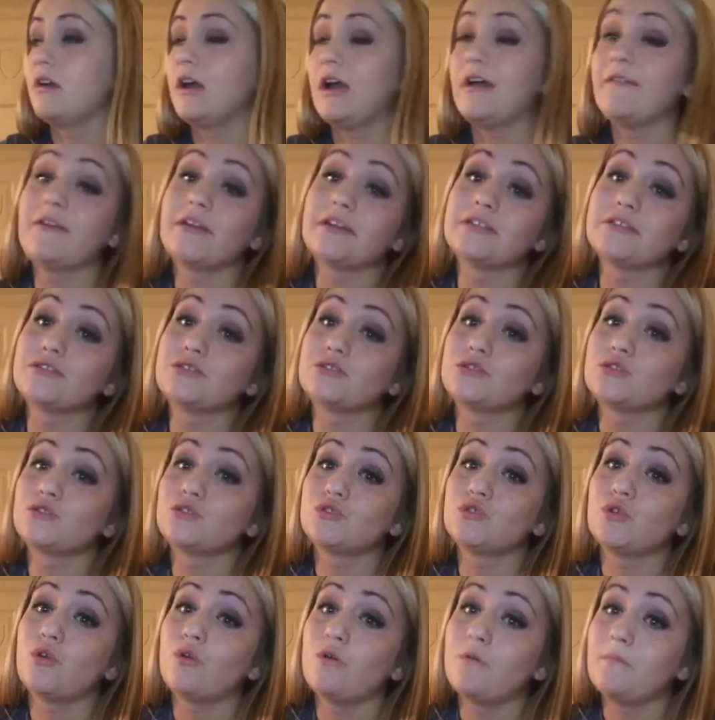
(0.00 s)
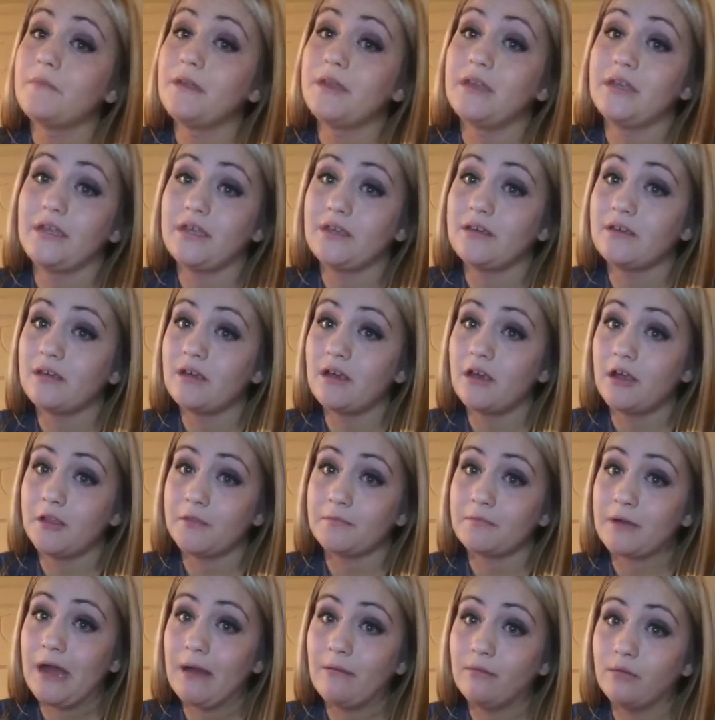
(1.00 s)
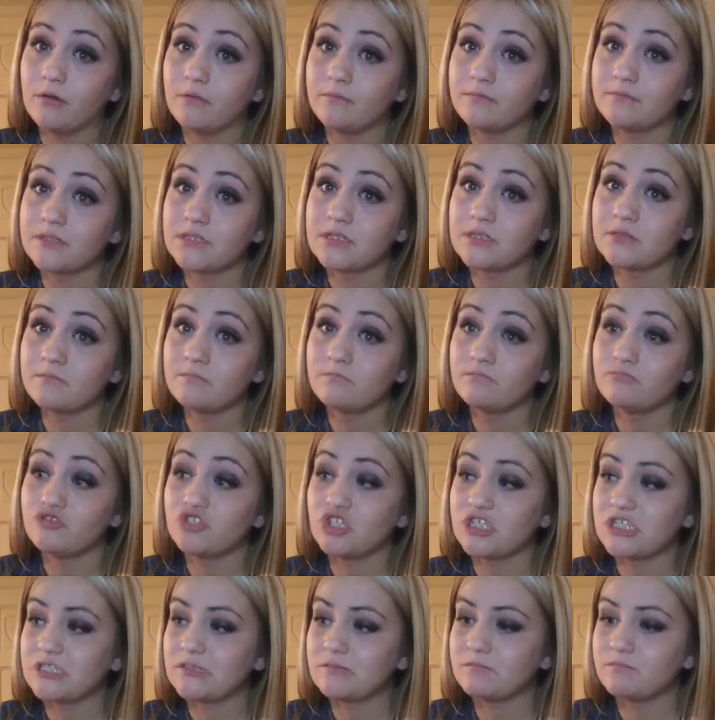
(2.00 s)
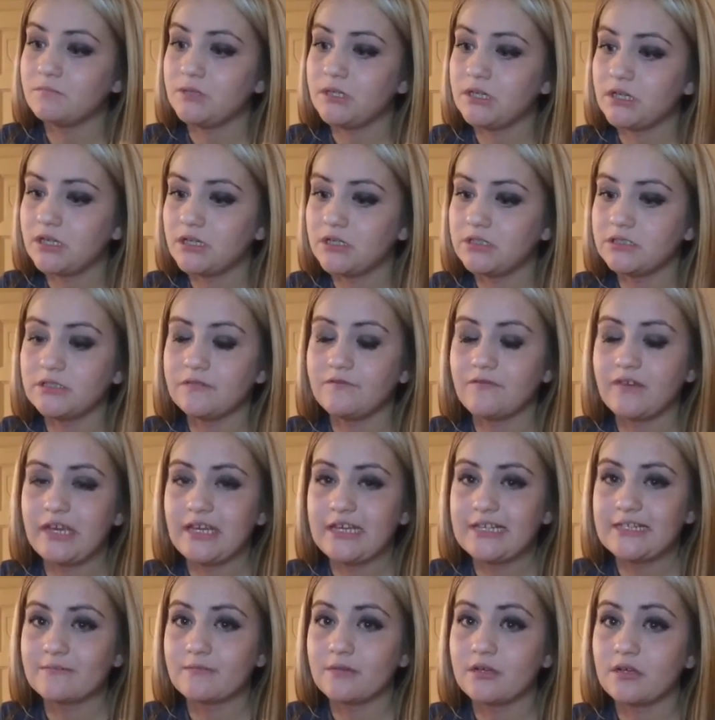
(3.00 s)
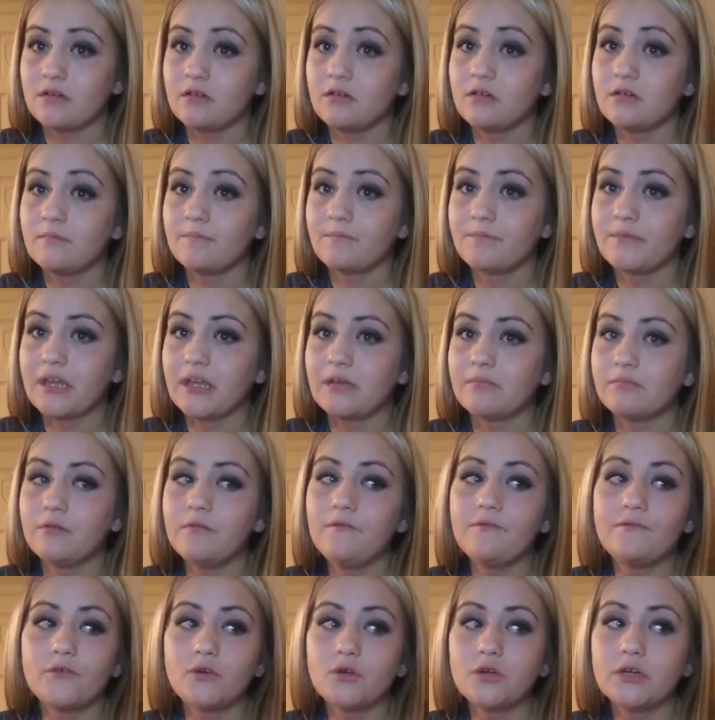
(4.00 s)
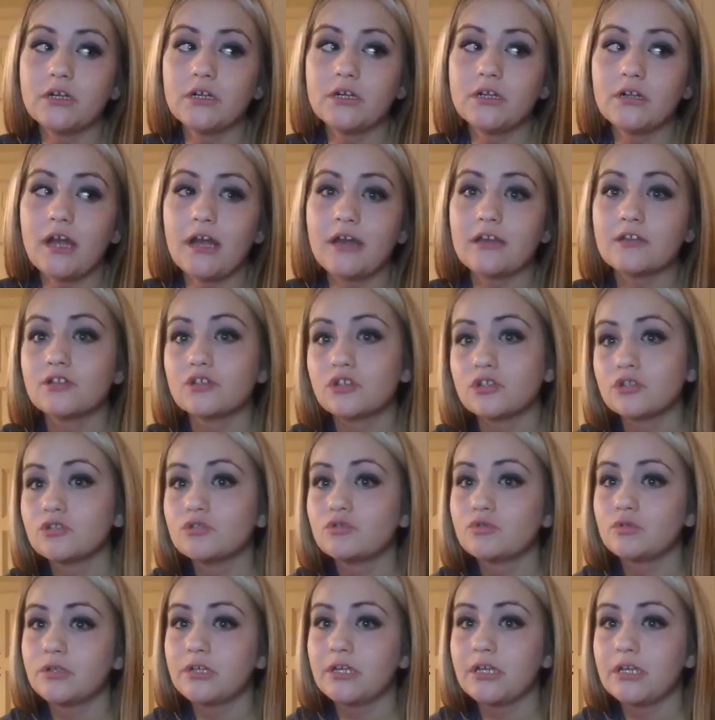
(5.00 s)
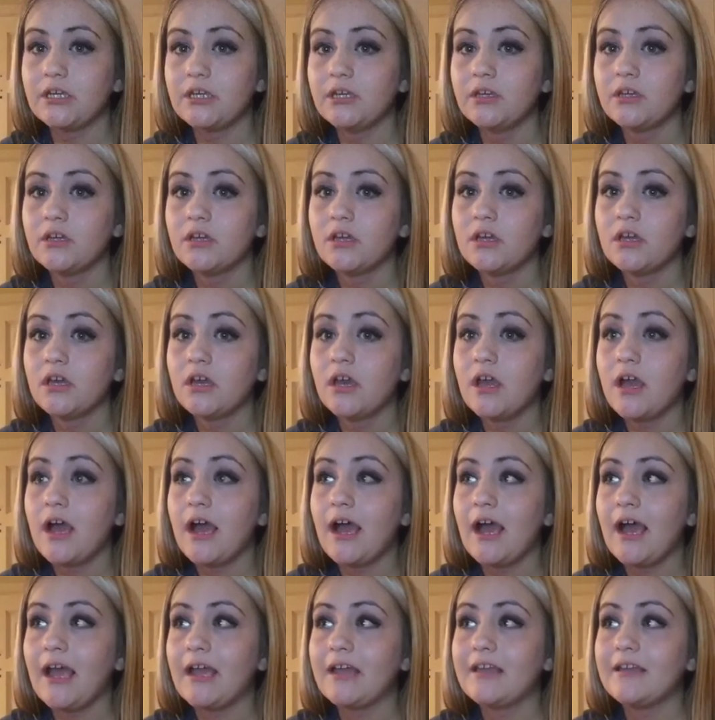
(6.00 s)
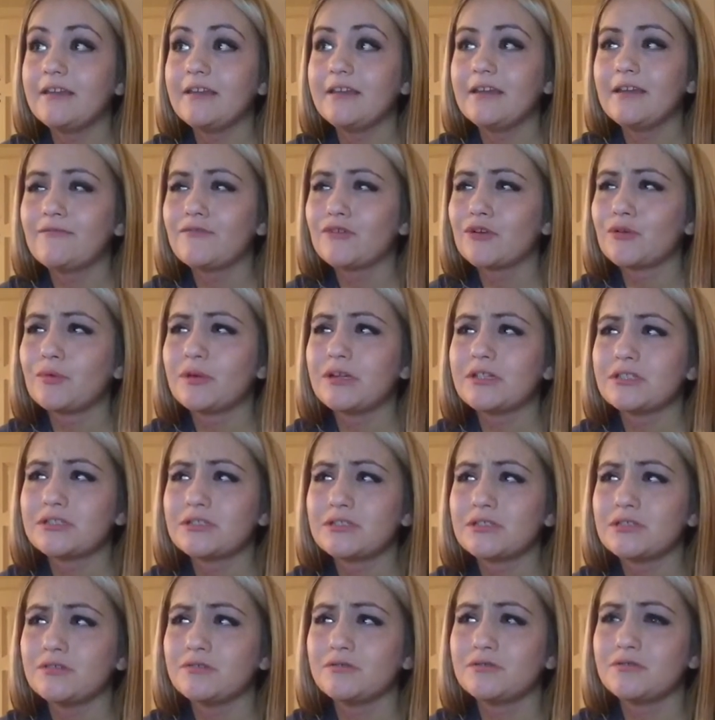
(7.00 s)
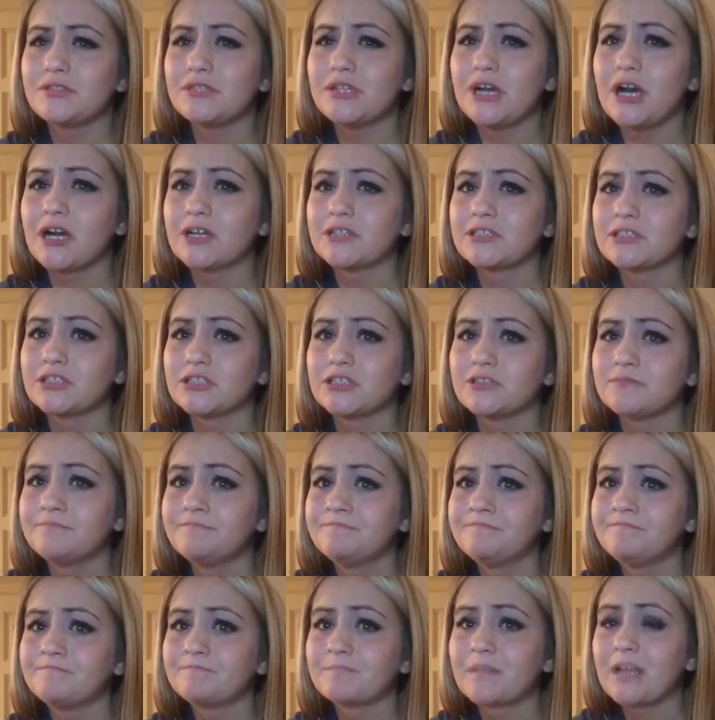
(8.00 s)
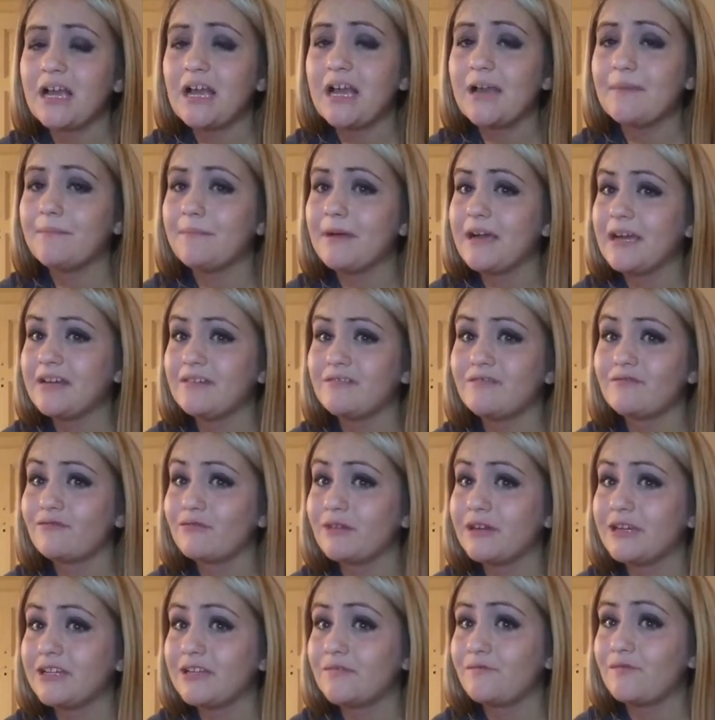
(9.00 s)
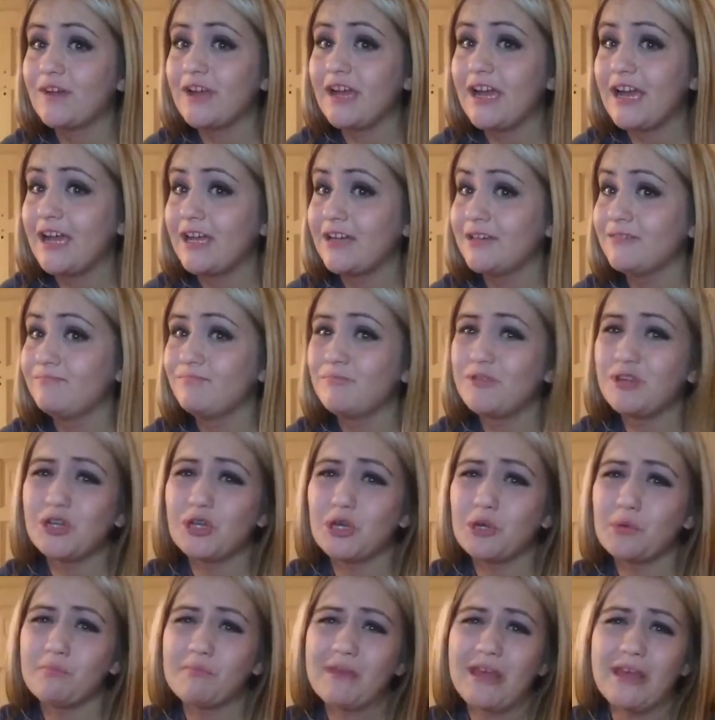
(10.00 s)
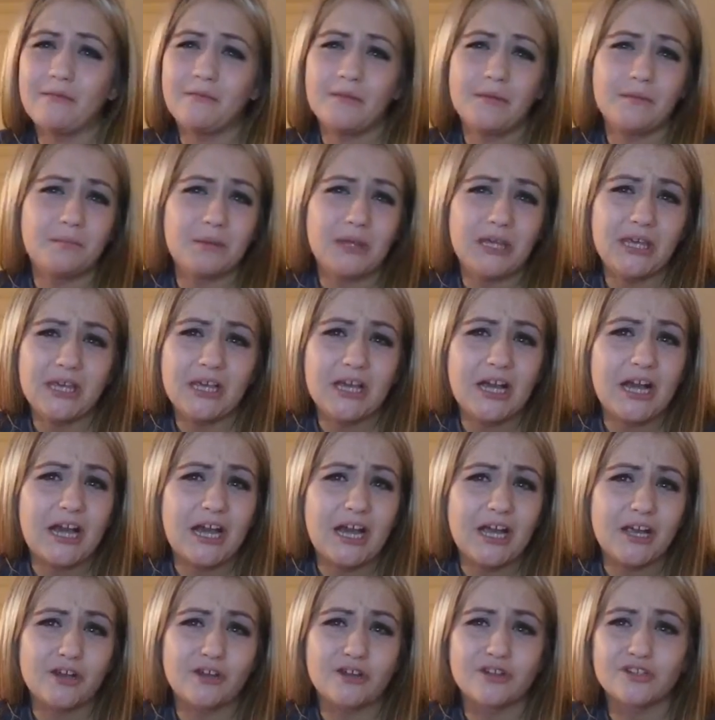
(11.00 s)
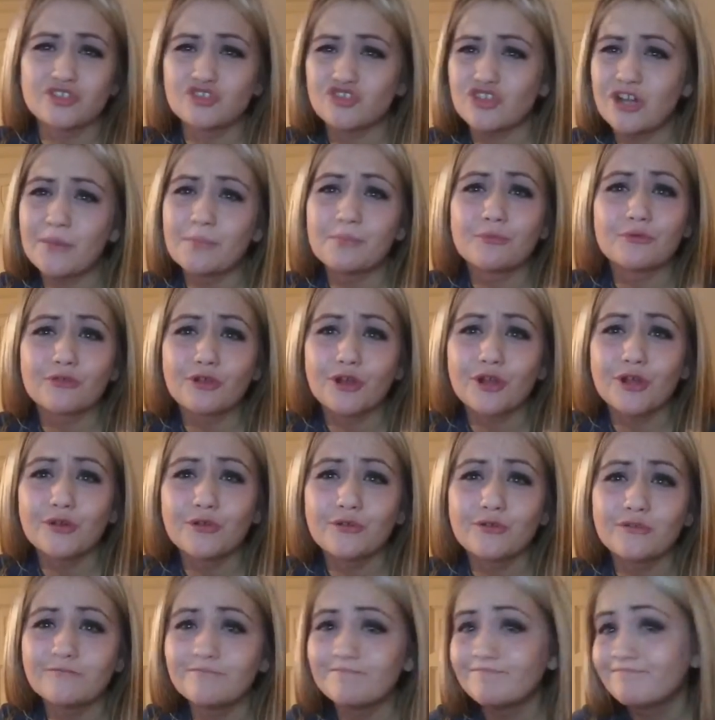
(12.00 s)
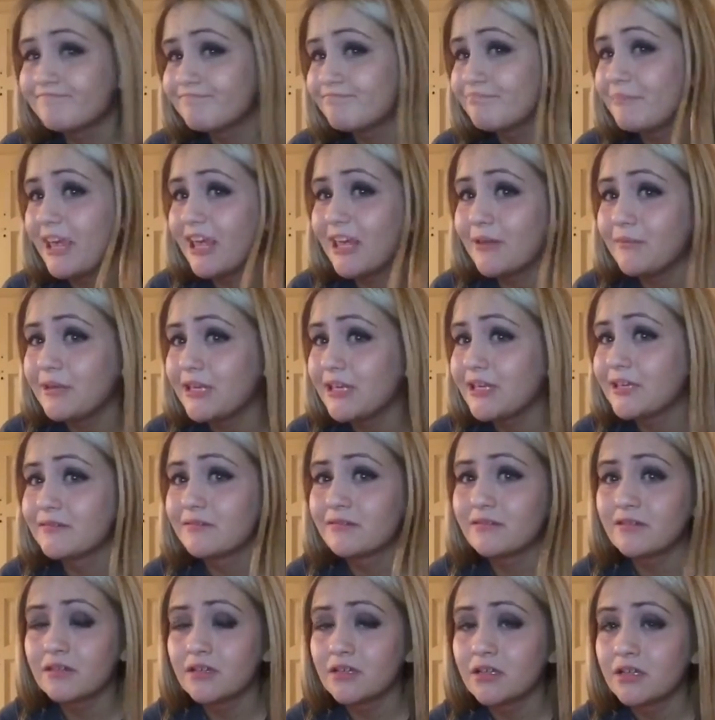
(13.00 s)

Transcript: I've had so many health problems just because of eczema. Like, before I turned 20, I never went to the doctor. I might have went if I had, you know, maybe pink eye or strep throat, maybe.